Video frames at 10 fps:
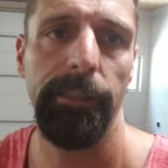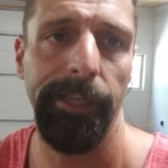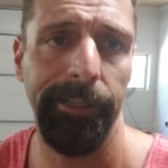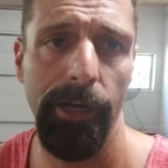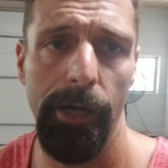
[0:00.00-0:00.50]

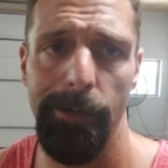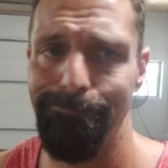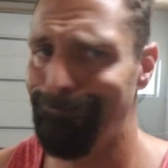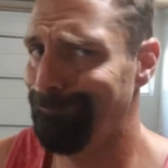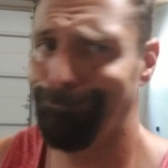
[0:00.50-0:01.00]
and calm,
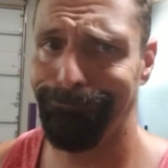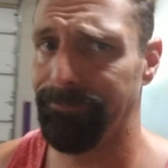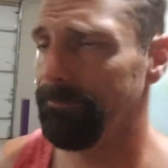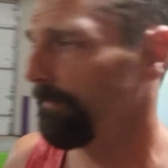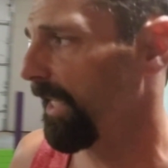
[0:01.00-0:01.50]

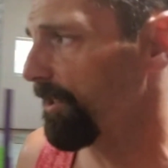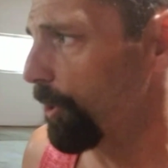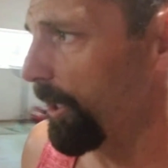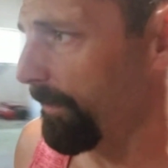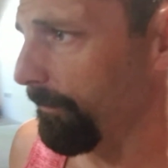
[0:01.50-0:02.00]
it's great.